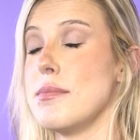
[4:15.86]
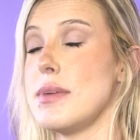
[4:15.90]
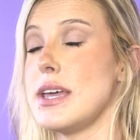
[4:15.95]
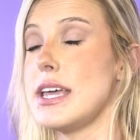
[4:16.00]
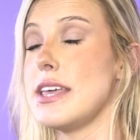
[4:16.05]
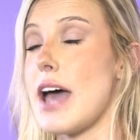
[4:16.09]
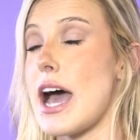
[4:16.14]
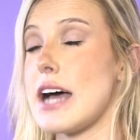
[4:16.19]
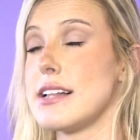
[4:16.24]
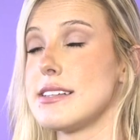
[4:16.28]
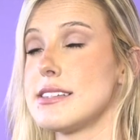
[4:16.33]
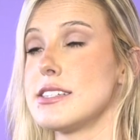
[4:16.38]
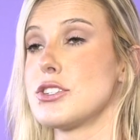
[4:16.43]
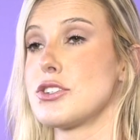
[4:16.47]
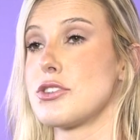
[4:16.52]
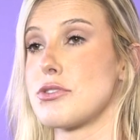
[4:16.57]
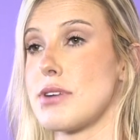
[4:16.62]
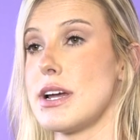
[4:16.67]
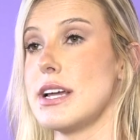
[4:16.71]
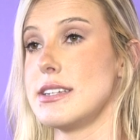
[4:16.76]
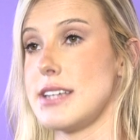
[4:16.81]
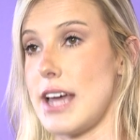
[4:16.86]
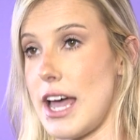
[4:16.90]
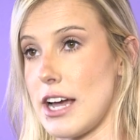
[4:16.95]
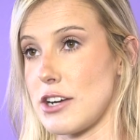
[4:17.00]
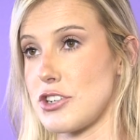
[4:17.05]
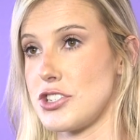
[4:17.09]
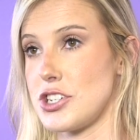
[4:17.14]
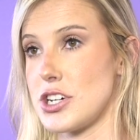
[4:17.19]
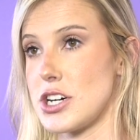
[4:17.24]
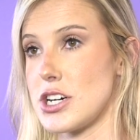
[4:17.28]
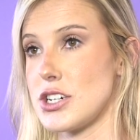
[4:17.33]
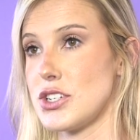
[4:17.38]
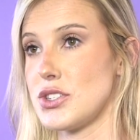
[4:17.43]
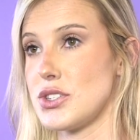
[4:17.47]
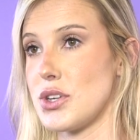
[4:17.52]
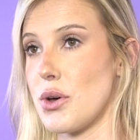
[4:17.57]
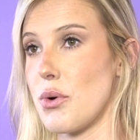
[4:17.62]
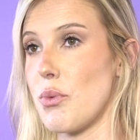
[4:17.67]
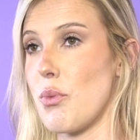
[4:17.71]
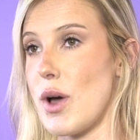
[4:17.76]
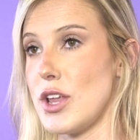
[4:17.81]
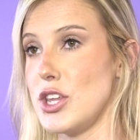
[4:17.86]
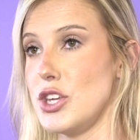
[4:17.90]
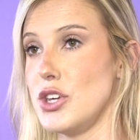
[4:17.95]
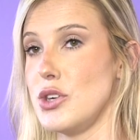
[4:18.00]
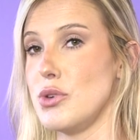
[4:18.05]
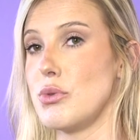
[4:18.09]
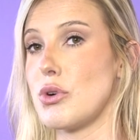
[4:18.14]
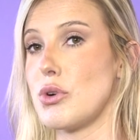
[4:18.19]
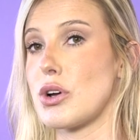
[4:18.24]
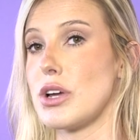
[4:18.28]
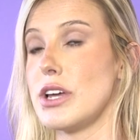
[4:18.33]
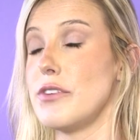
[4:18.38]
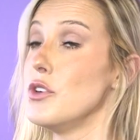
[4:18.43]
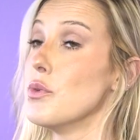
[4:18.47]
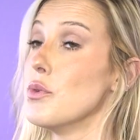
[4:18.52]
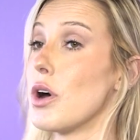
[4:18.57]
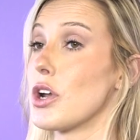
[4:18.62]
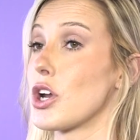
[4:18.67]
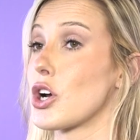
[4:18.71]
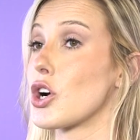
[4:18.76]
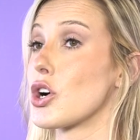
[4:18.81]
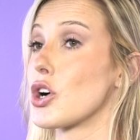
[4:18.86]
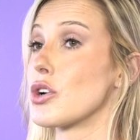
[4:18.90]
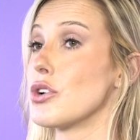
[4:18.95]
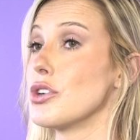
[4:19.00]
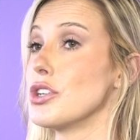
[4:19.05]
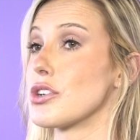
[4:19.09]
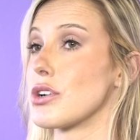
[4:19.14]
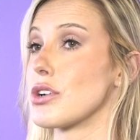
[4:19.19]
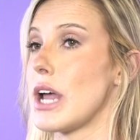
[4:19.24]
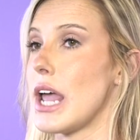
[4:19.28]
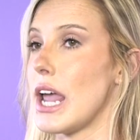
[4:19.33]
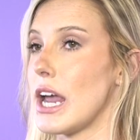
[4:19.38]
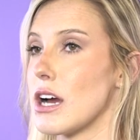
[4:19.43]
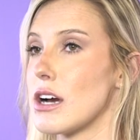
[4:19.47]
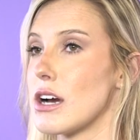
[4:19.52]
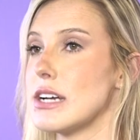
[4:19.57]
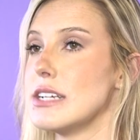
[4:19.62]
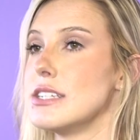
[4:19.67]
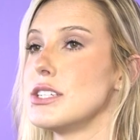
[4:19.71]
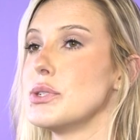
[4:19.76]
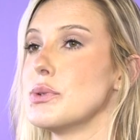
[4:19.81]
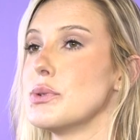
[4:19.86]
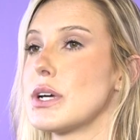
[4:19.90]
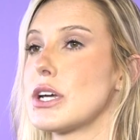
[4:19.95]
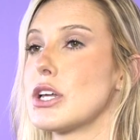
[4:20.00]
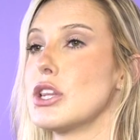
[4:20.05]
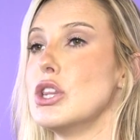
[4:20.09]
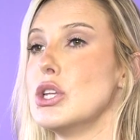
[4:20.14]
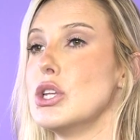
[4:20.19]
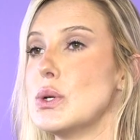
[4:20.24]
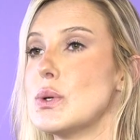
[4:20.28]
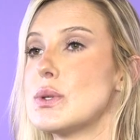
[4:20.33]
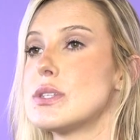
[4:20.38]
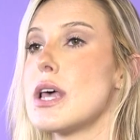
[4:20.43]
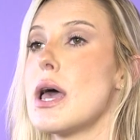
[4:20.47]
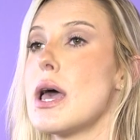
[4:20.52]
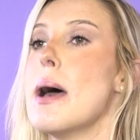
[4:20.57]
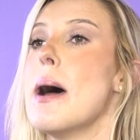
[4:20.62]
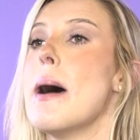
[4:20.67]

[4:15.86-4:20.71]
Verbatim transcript: it adds this great texture. So when you, if you want to curl your hair into like a loose